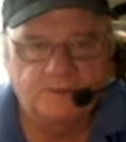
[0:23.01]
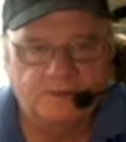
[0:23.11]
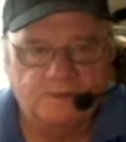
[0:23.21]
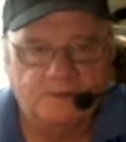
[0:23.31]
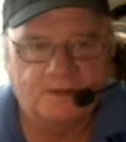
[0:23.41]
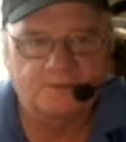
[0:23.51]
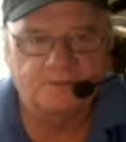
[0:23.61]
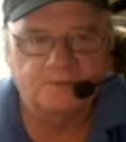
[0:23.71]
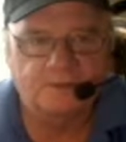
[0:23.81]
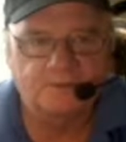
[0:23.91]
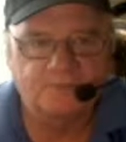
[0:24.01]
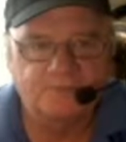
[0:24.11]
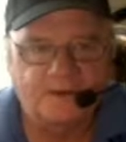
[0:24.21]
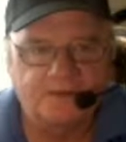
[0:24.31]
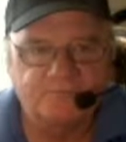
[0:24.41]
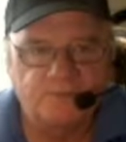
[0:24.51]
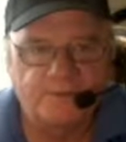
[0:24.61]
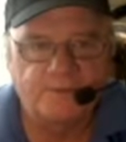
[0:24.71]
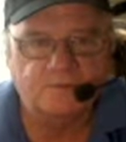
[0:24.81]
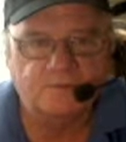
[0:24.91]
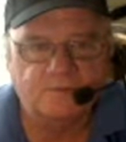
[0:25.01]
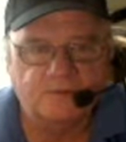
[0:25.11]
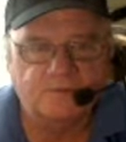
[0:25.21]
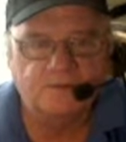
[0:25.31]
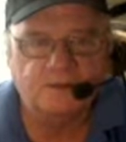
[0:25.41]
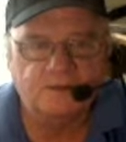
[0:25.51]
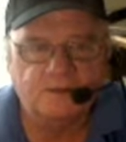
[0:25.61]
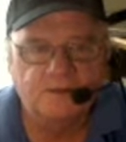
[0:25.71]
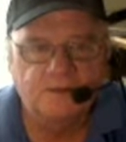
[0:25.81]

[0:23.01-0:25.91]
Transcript: Contenders number 5, You Better Think.